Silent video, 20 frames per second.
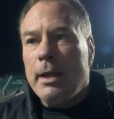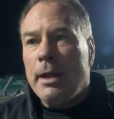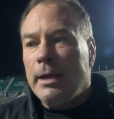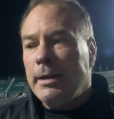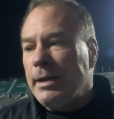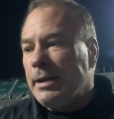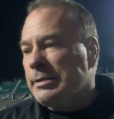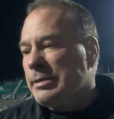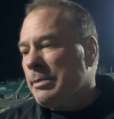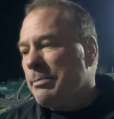
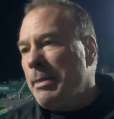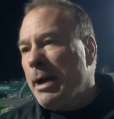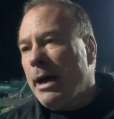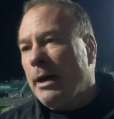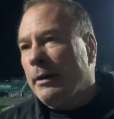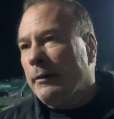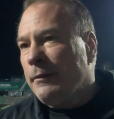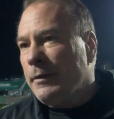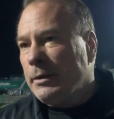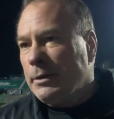It doesn't
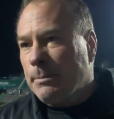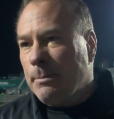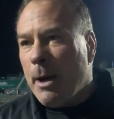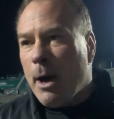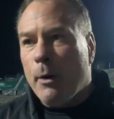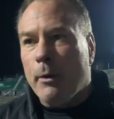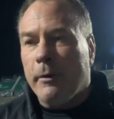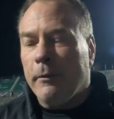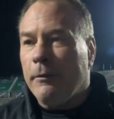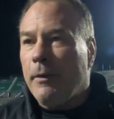matter if it's
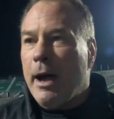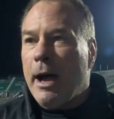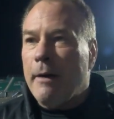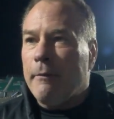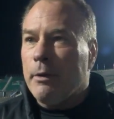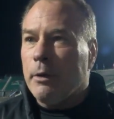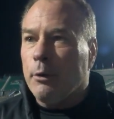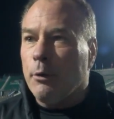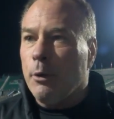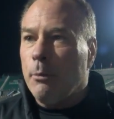Power
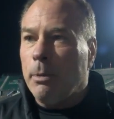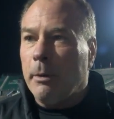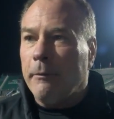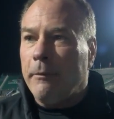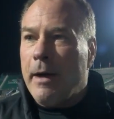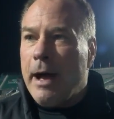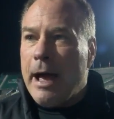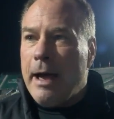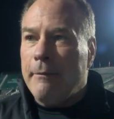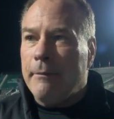Five or Group of
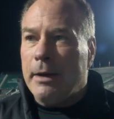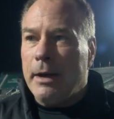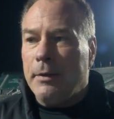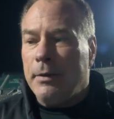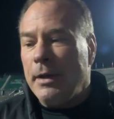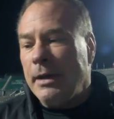Five, and I